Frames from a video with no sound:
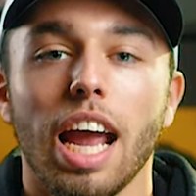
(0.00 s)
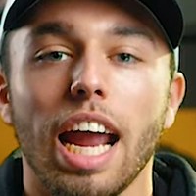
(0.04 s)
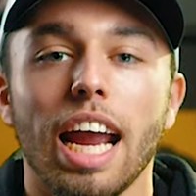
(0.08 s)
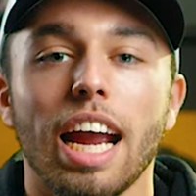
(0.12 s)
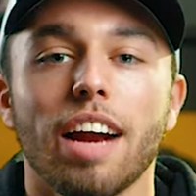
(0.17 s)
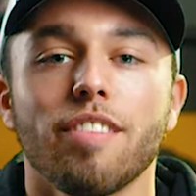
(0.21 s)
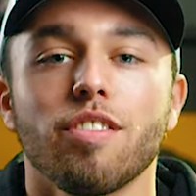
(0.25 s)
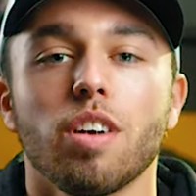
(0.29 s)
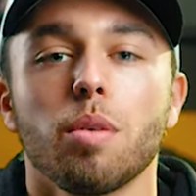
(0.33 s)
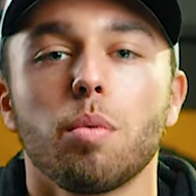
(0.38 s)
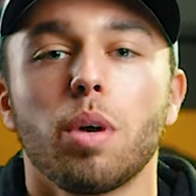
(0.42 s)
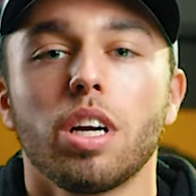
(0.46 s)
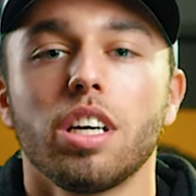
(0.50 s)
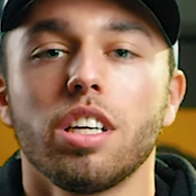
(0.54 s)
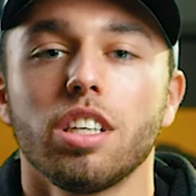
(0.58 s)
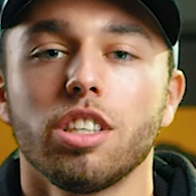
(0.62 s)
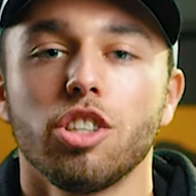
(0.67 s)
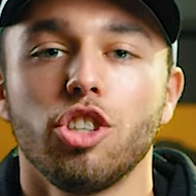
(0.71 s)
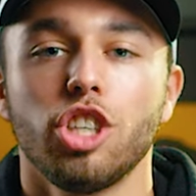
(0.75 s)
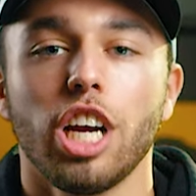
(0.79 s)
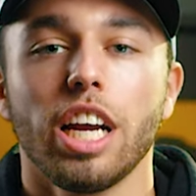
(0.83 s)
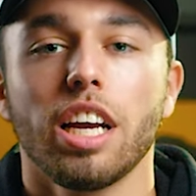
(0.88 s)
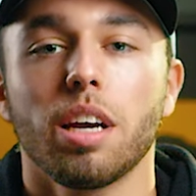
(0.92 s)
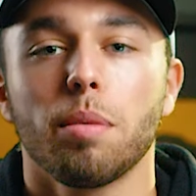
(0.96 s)
Hey everyone,
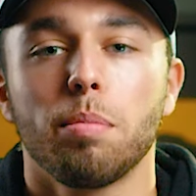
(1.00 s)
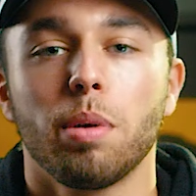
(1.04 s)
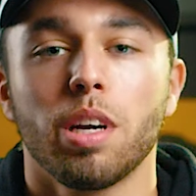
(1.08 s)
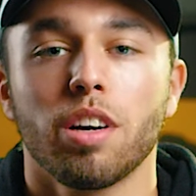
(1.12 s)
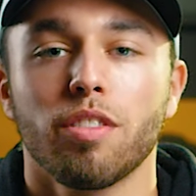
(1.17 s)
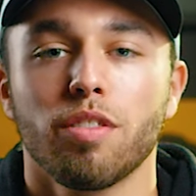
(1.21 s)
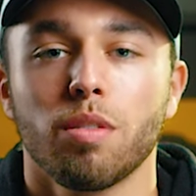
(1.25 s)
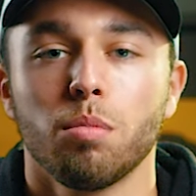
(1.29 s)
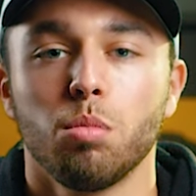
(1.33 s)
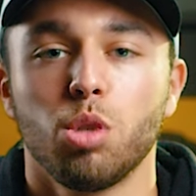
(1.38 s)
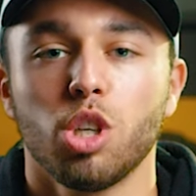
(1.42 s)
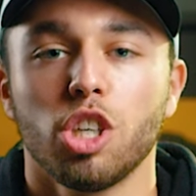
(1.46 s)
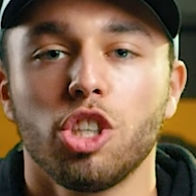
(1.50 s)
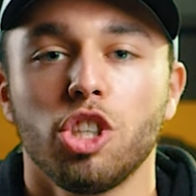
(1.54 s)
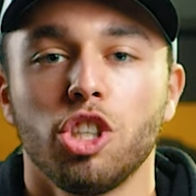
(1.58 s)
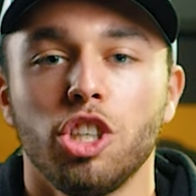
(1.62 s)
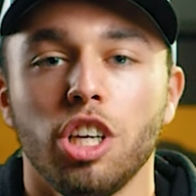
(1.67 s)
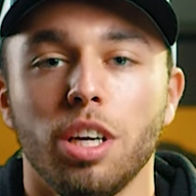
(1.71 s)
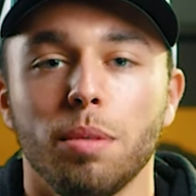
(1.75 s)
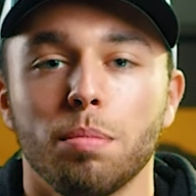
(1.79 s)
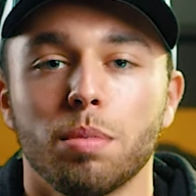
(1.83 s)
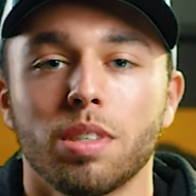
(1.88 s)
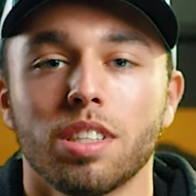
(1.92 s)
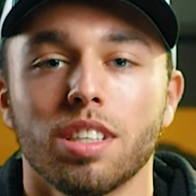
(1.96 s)
Jacob here from Just
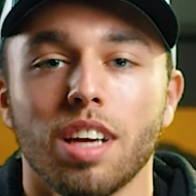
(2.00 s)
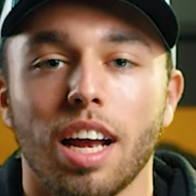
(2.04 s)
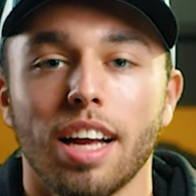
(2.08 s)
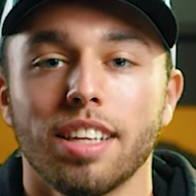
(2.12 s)
Jeeps,